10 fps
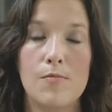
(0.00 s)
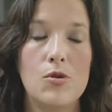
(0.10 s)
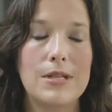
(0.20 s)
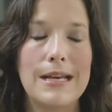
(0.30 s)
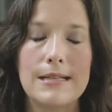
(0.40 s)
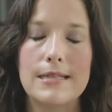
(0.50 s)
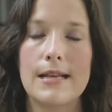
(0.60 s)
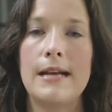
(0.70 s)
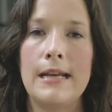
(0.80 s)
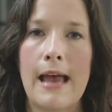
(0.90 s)
The most
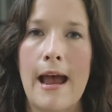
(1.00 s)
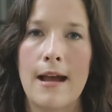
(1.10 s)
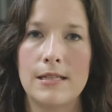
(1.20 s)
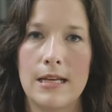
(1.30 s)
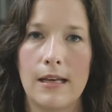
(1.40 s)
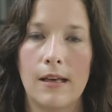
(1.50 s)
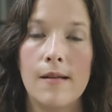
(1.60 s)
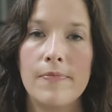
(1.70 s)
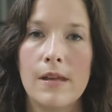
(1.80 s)
exciting acting